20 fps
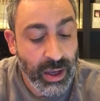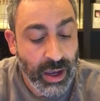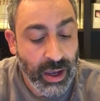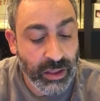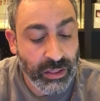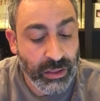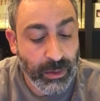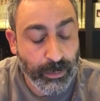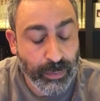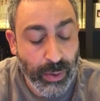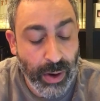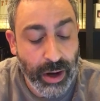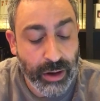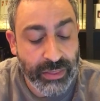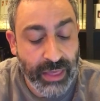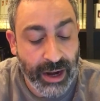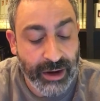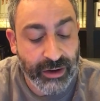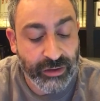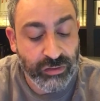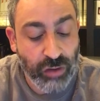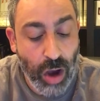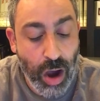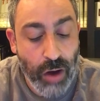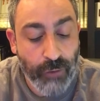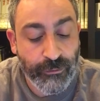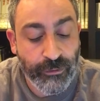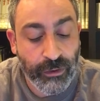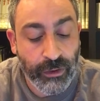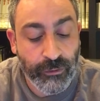in the prayer that is
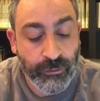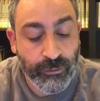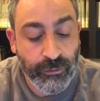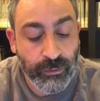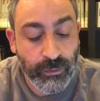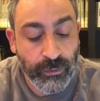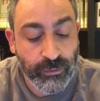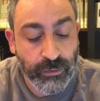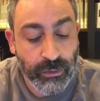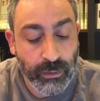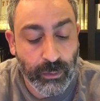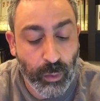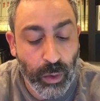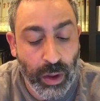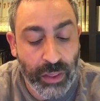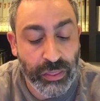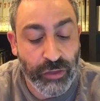offered when